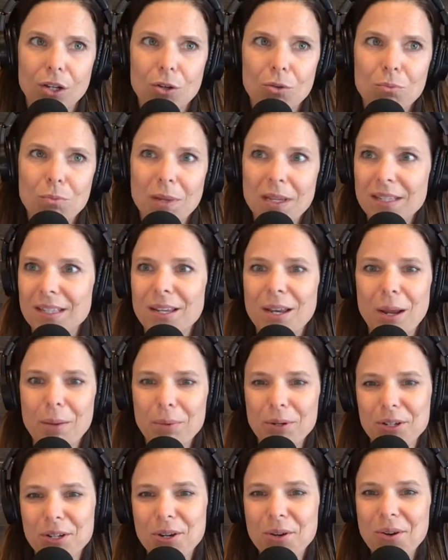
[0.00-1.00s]
You miss an
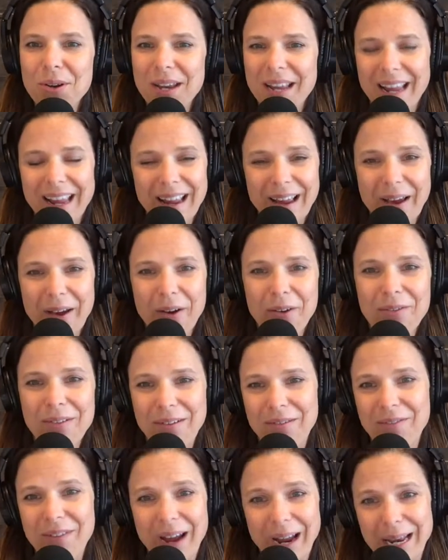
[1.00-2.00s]
opportunity of
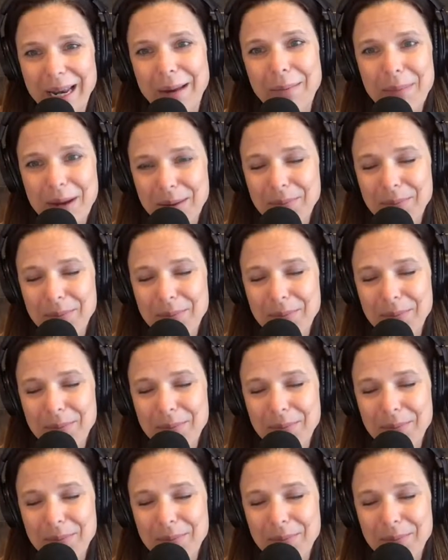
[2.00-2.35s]
inviting